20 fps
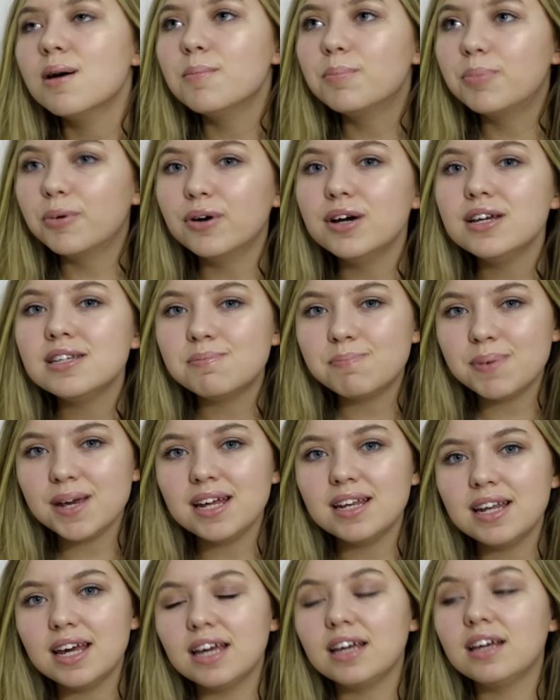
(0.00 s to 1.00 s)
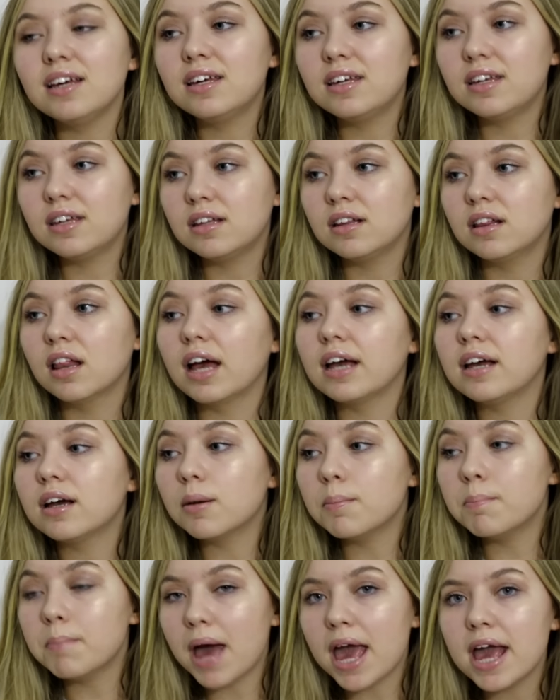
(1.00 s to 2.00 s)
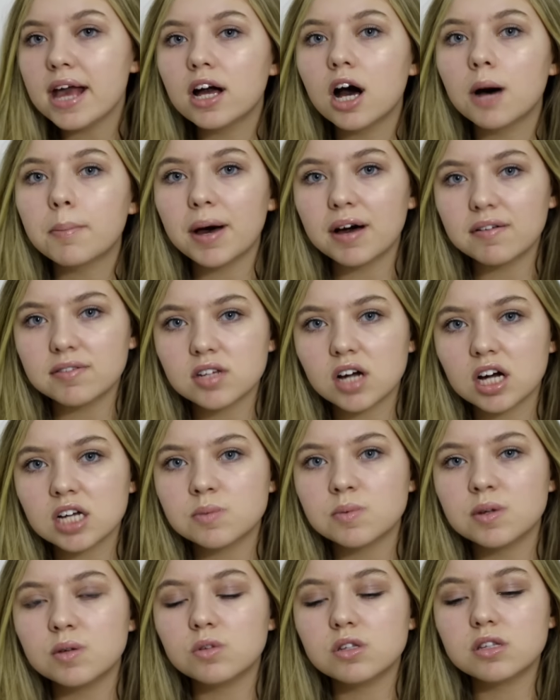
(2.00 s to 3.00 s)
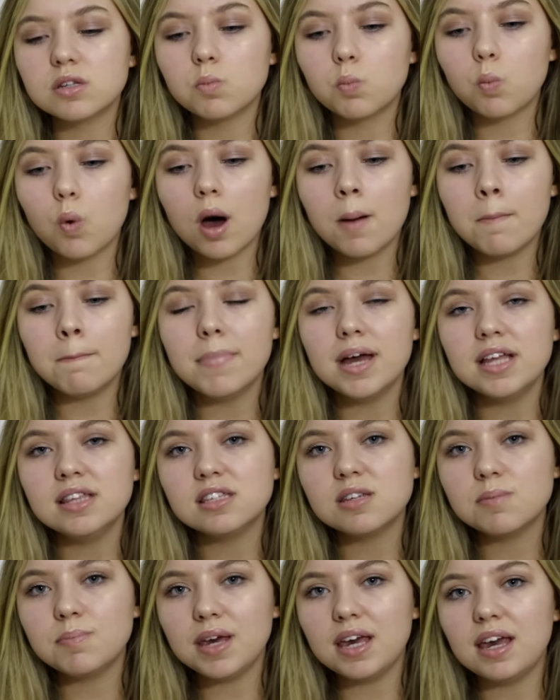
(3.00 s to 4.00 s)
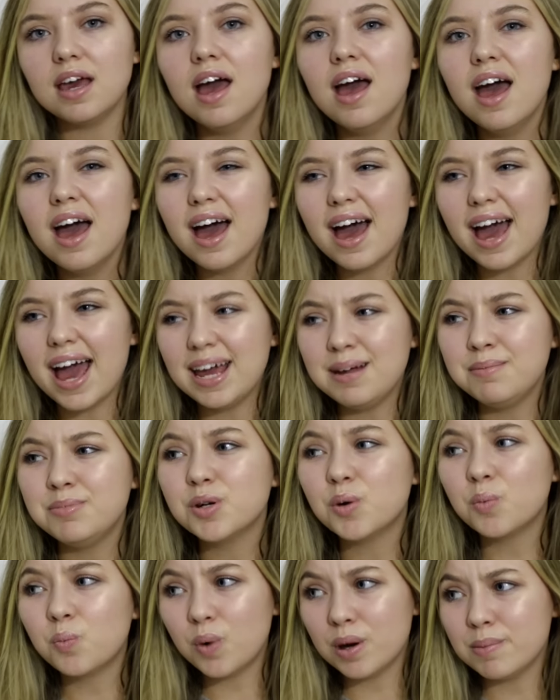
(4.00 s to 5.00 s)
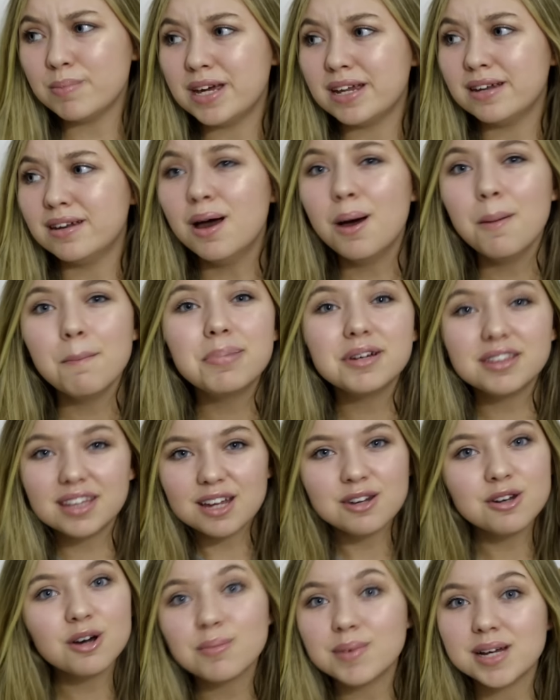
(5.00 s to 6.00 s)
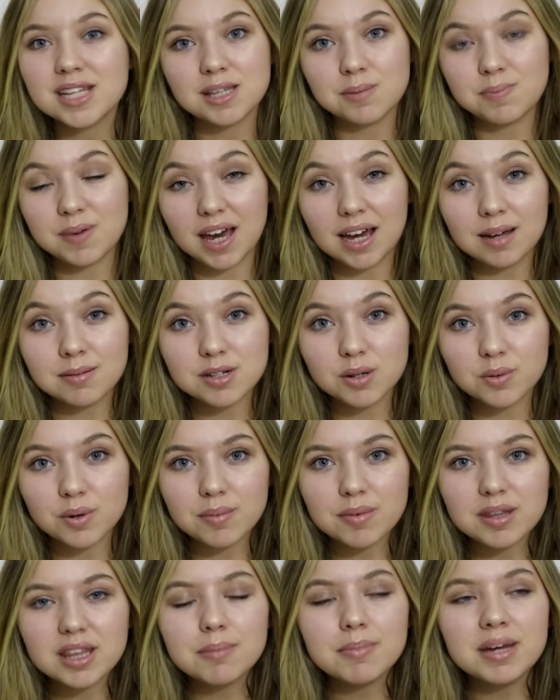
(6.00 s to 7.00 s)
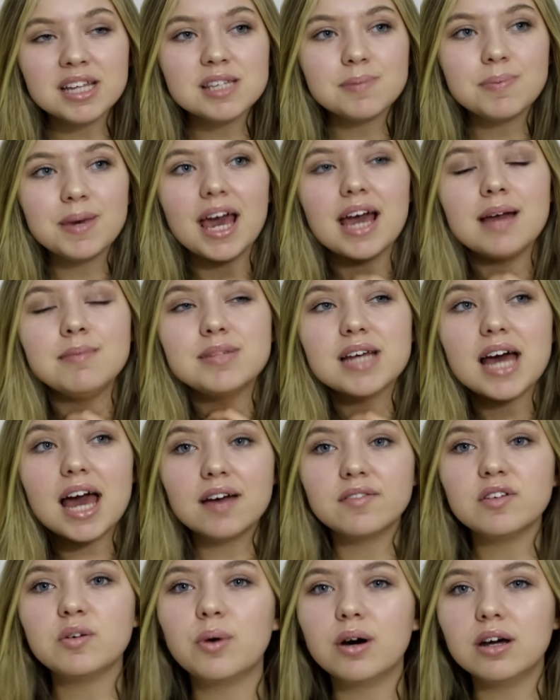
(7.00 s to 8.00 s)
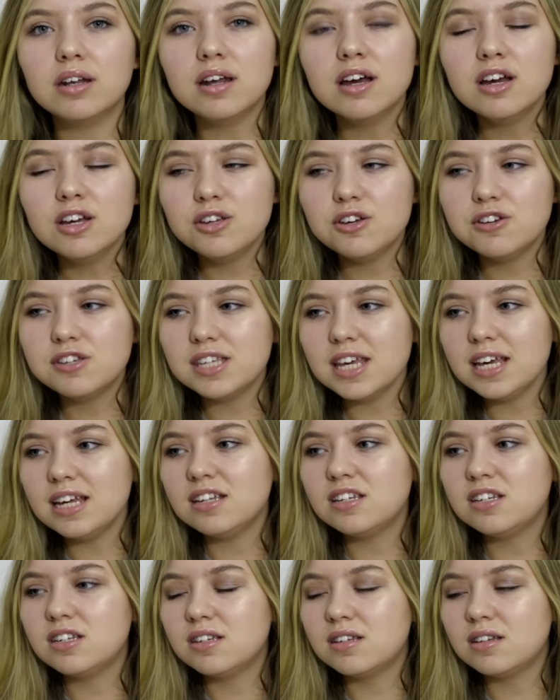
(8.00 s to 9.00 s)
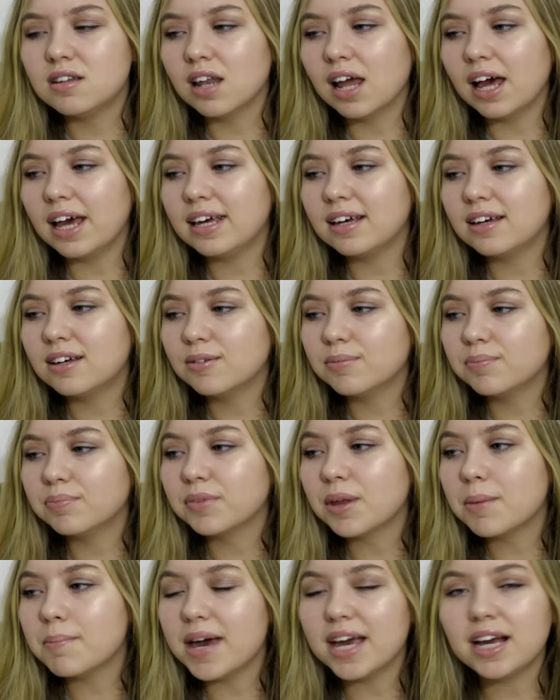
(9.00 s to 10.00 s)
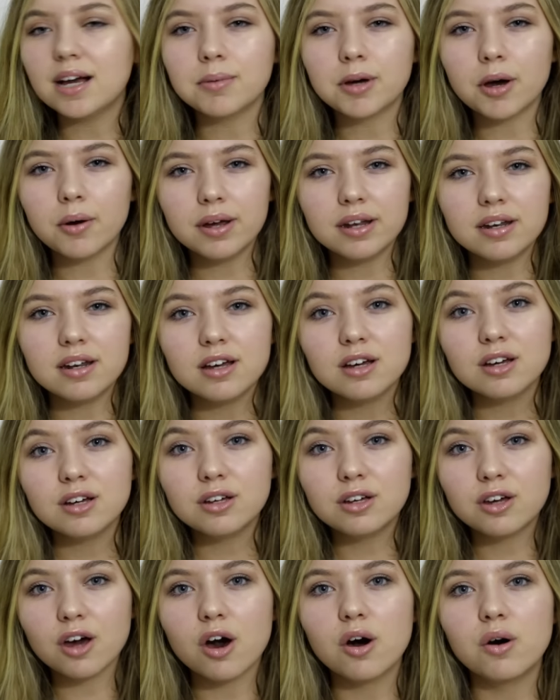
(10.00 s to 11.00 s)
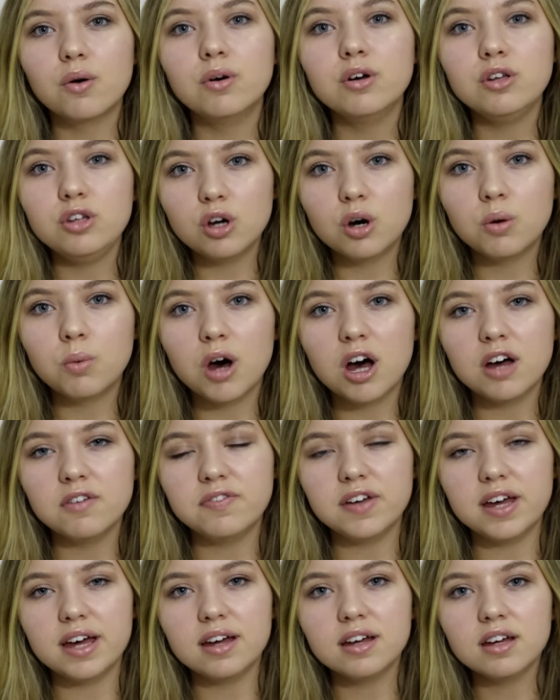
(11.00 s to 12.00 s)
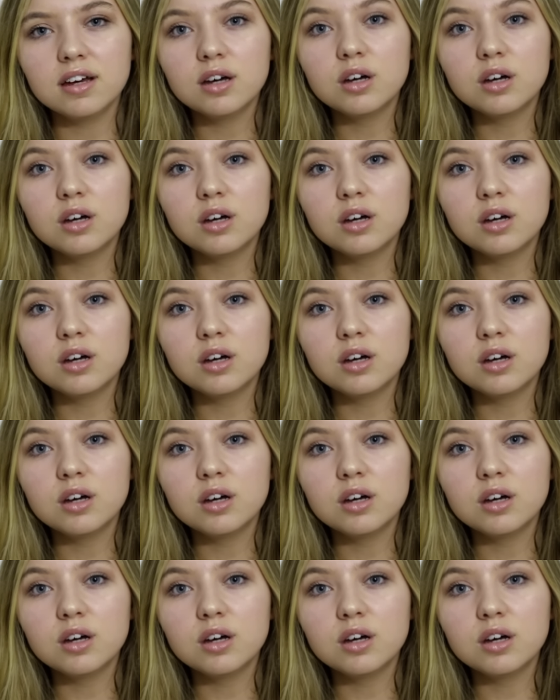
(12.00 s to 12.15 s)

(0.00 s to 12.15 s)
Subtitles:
boys being in like makeup advertisements what are meant to be aimed at women, but they're not meant to be aimed at women. They're meant to be aimed at everyone. You see like makeup going, girl, you're worth it.